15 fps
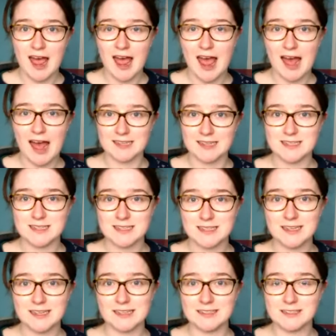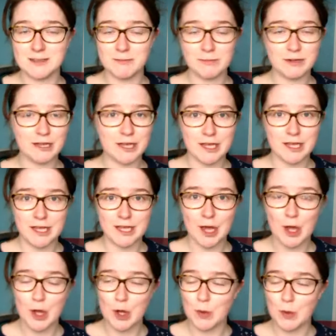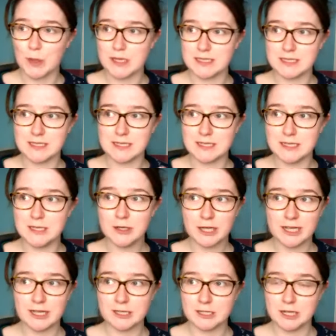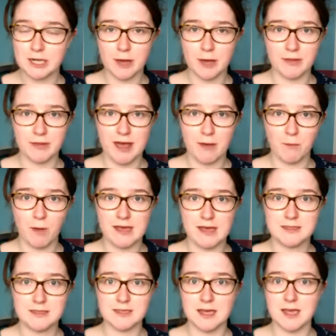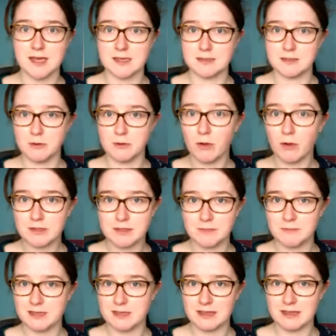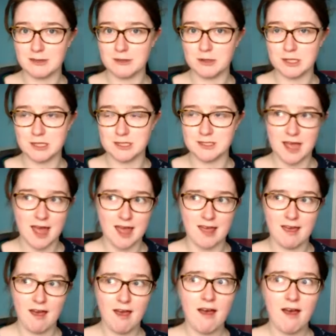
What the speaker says: And as somebody who is looking to lower their waste, it's not something that you should say,